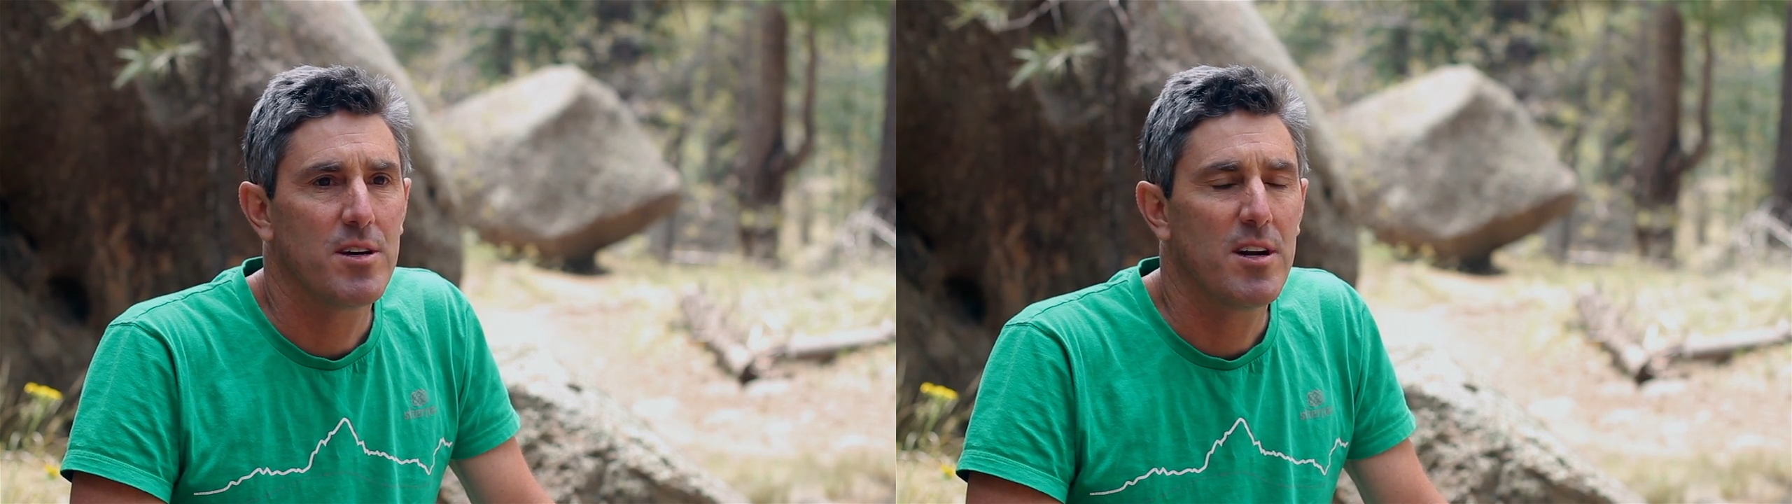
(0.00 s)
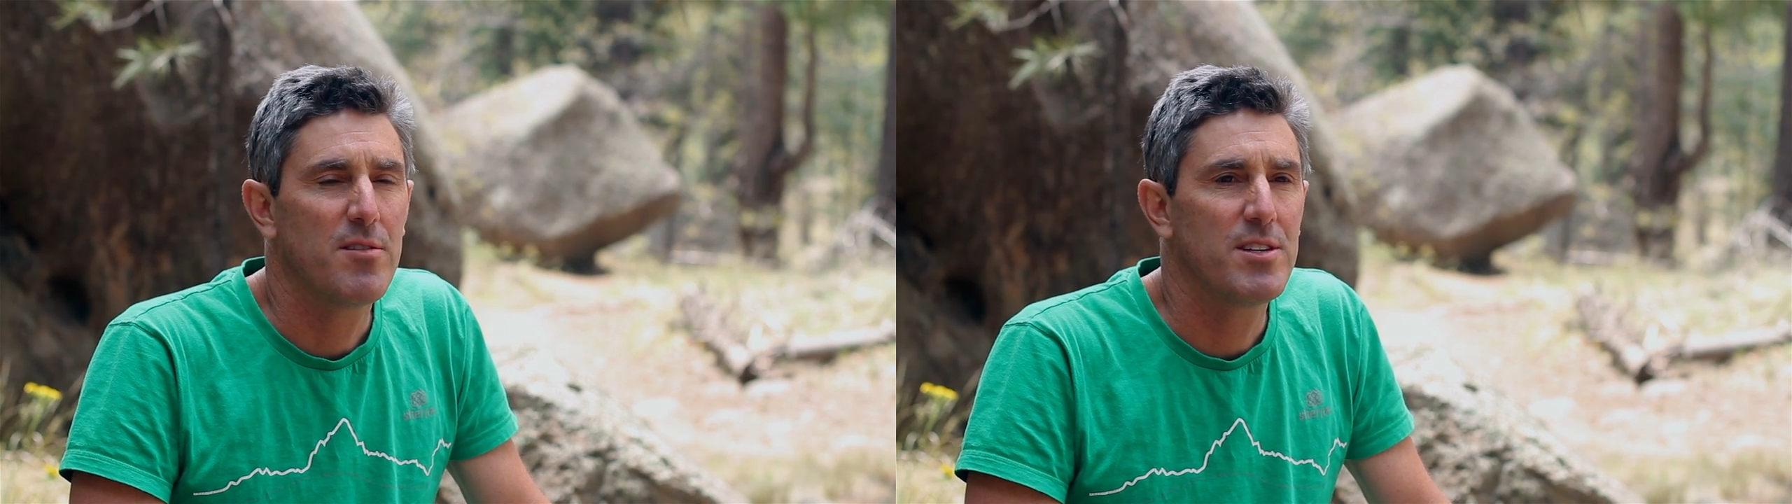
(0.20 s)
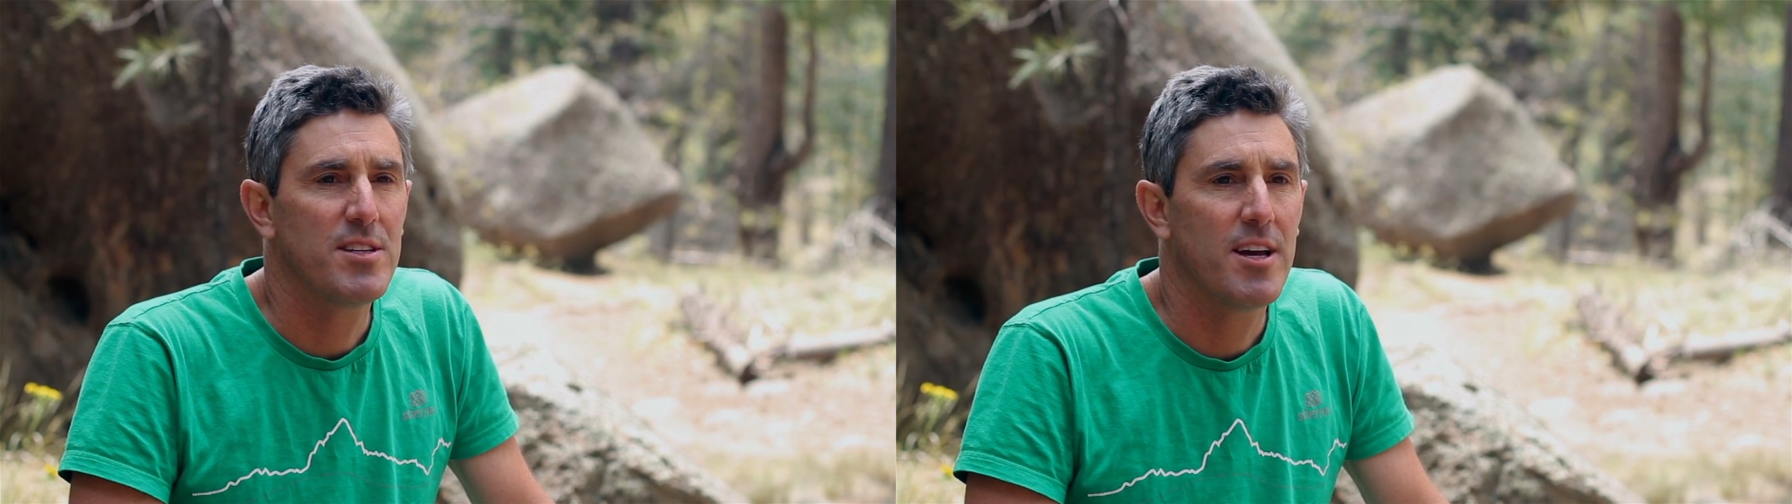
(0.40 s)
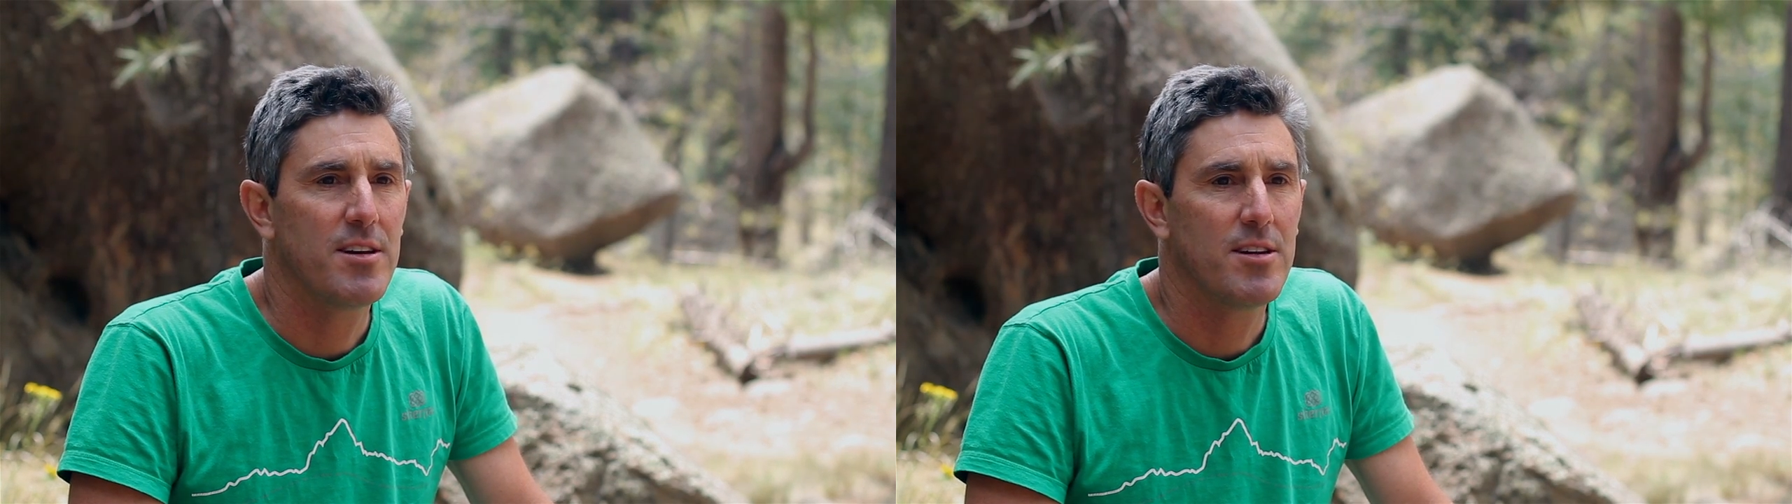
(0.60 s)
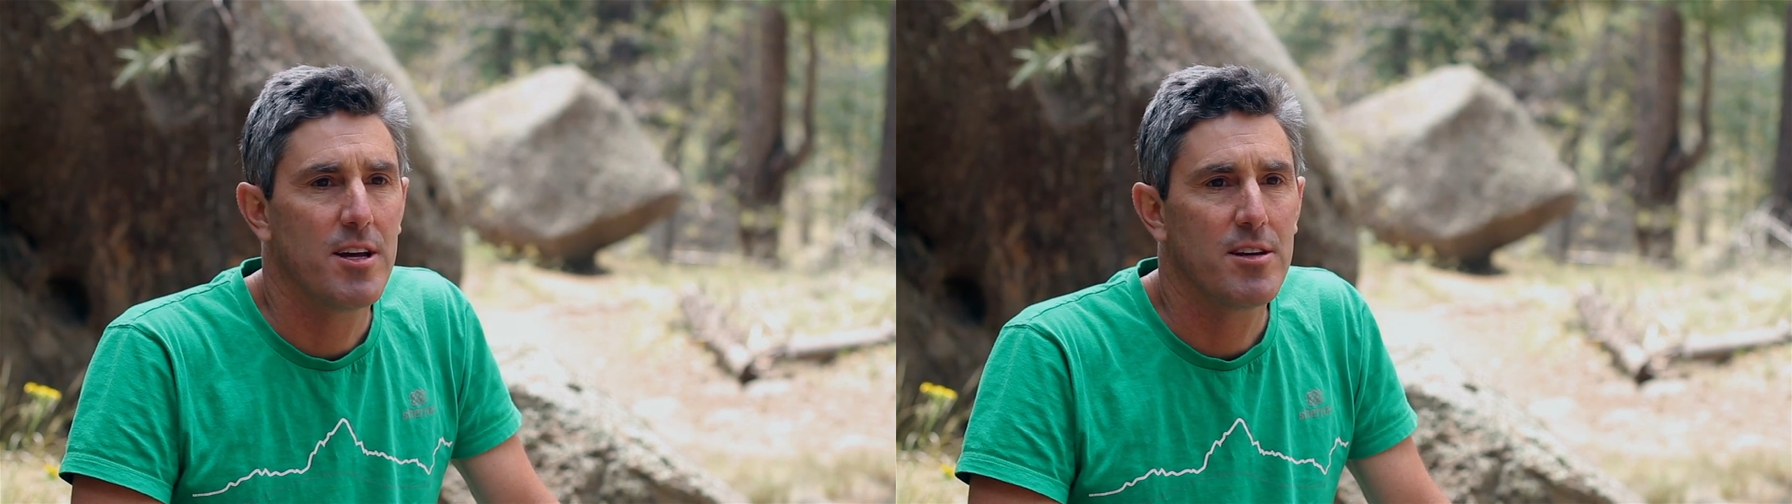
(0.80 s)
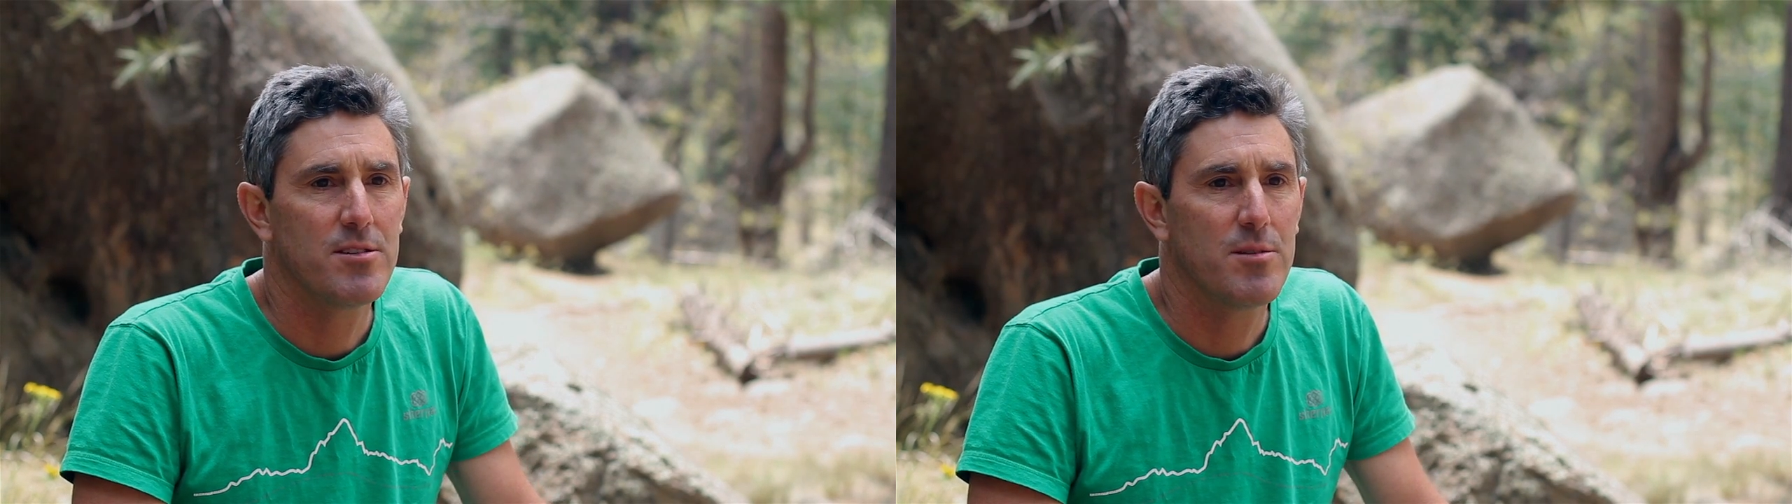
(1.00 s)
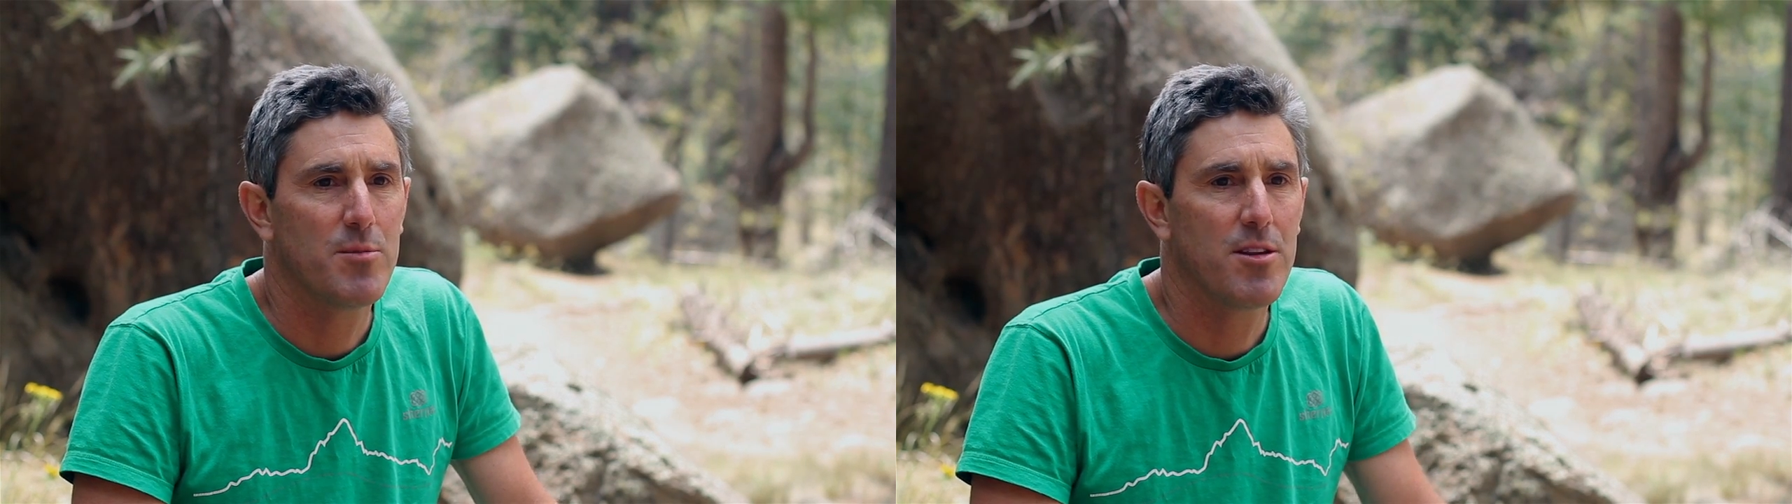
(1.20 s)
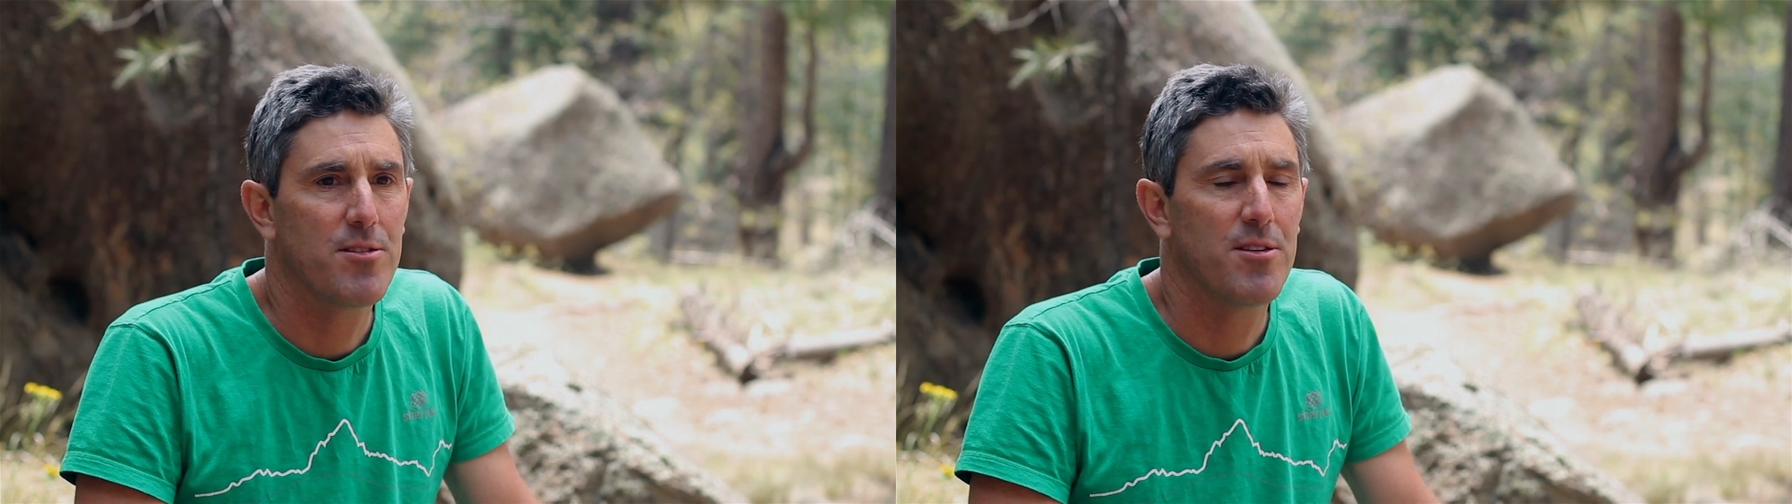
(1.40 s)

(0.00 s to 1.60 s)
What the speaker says: every 10 days. A month